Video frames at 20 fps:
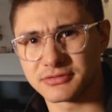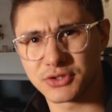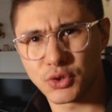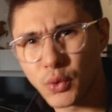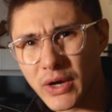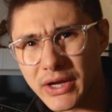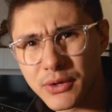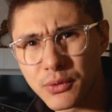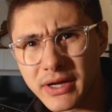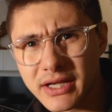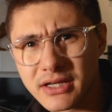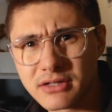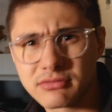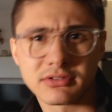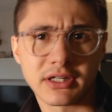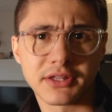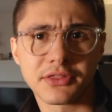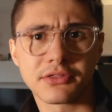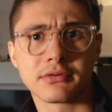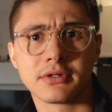quick
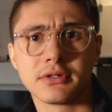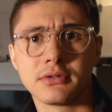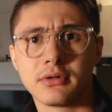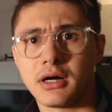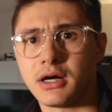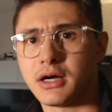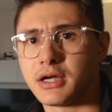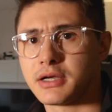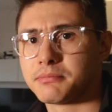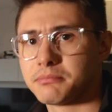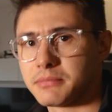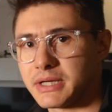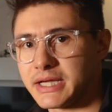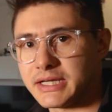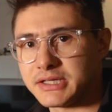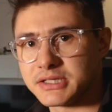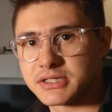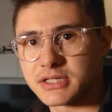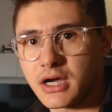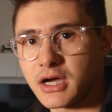run through on
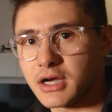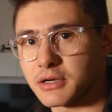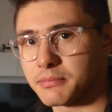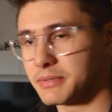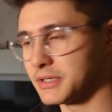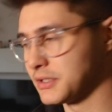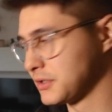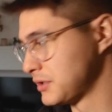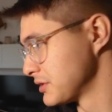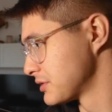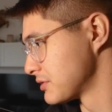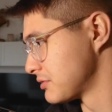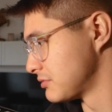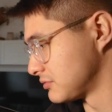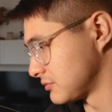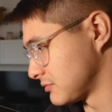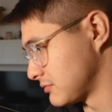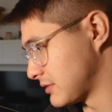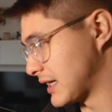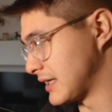my dock build,
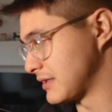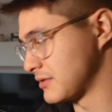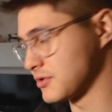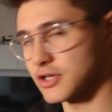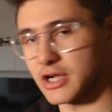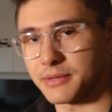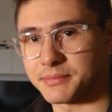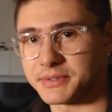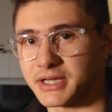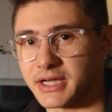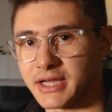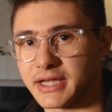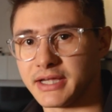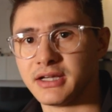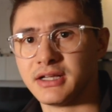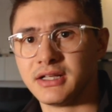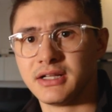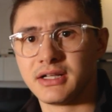Red Gemini.